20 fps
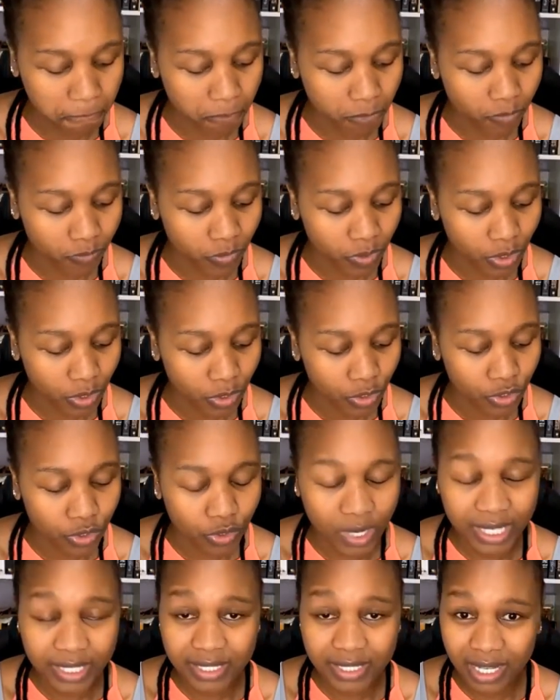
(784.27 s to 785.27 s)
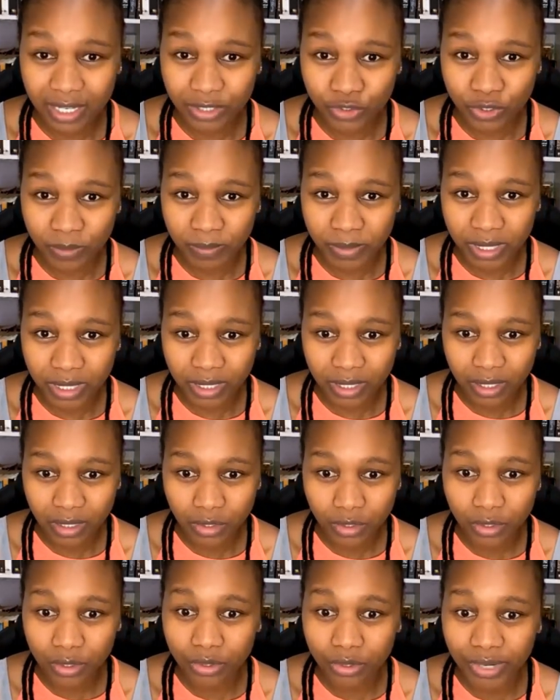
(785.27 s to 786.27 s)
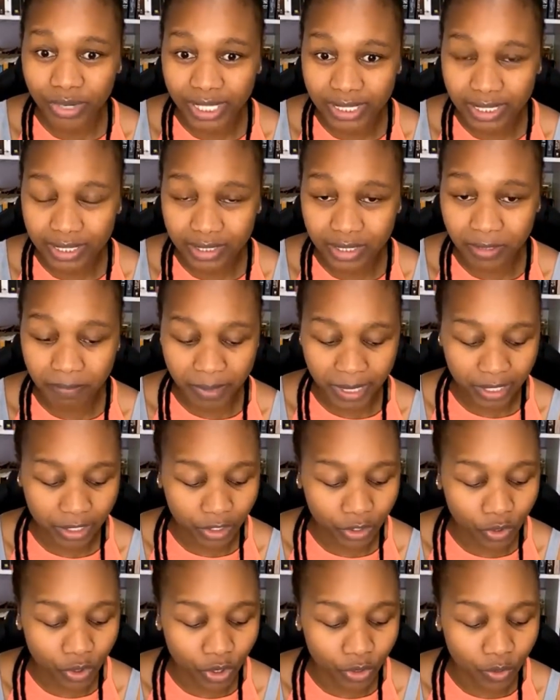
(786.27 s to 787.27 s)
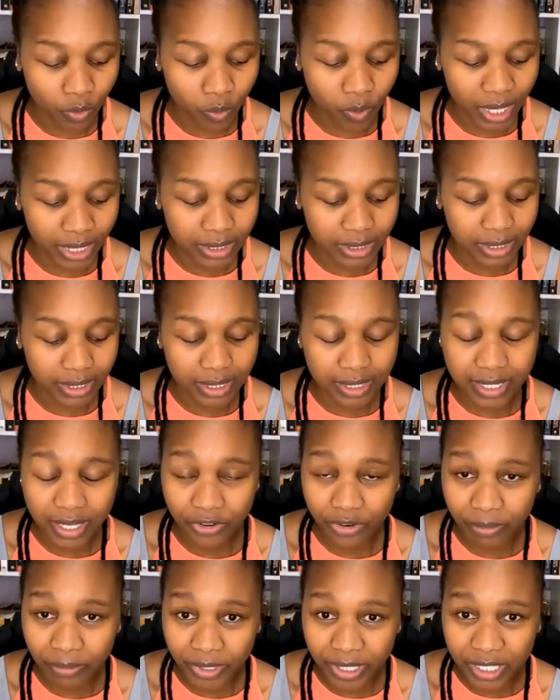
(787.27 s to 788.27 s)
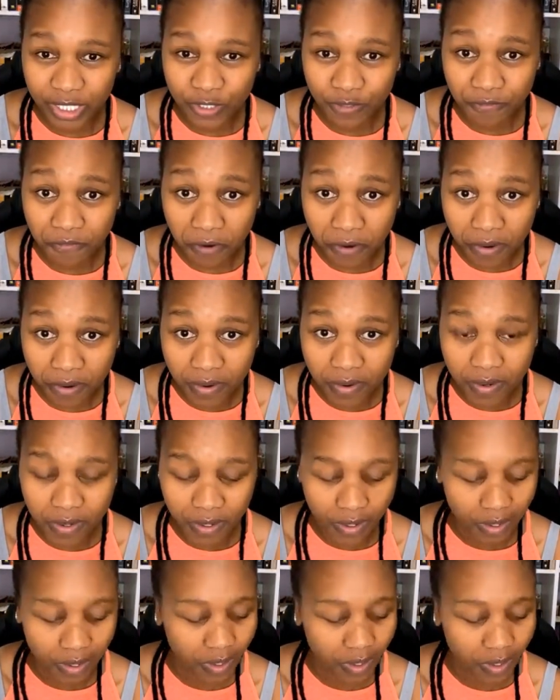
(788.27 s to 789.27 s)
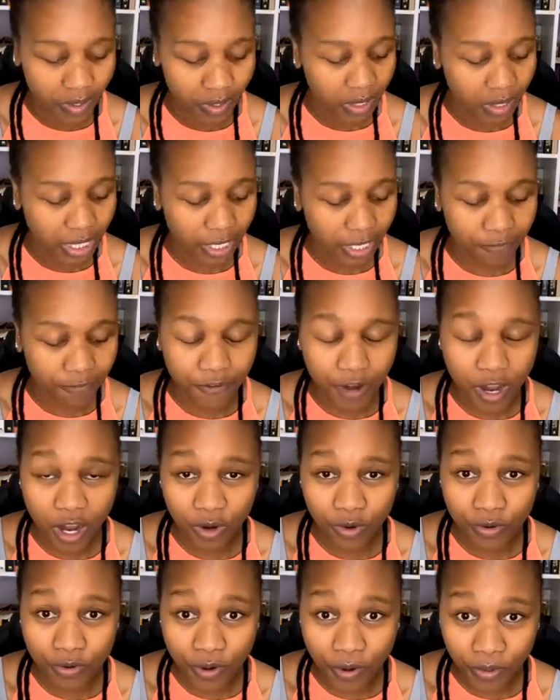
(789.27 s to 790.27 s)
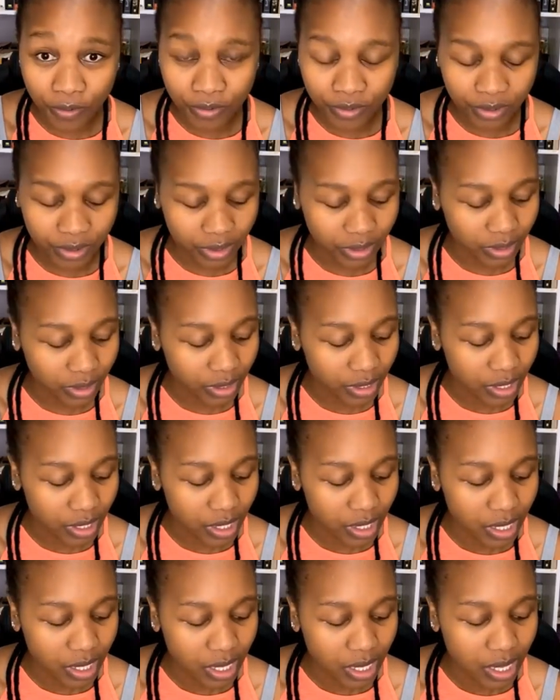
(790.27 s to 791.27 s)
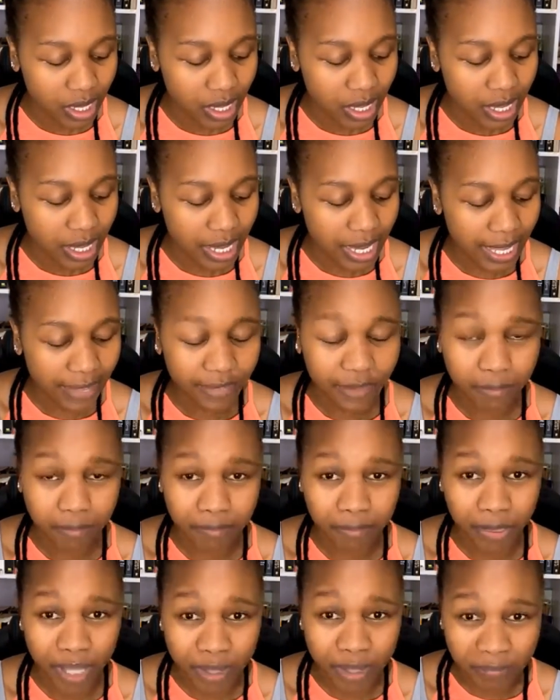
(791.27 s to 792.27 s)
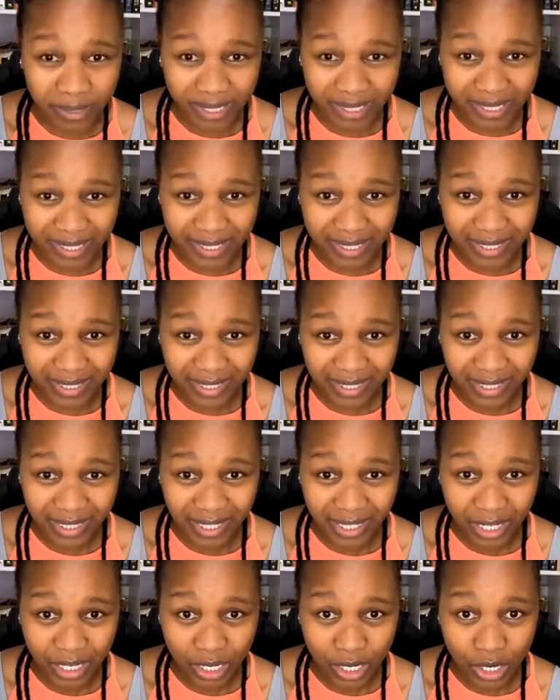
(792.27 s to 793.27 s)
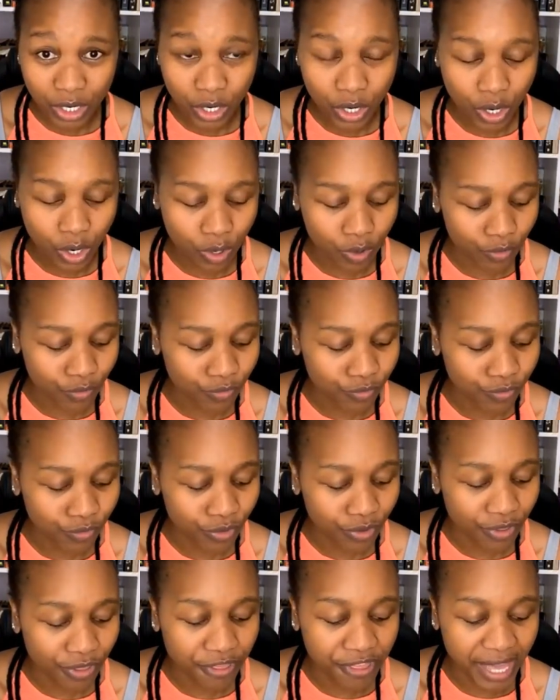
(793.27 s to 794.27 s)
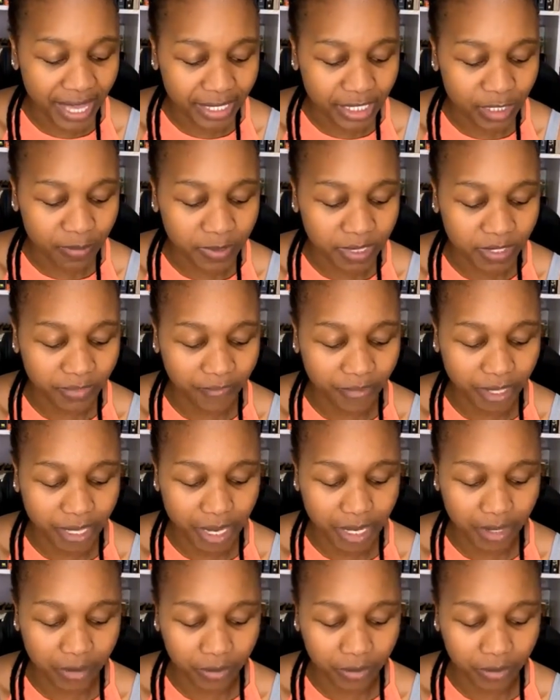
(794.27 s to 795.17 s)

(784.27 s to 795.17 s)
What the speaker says: So I stand to be corrected depending on what the ceremony is for and for how long and the purpose of that specific animal.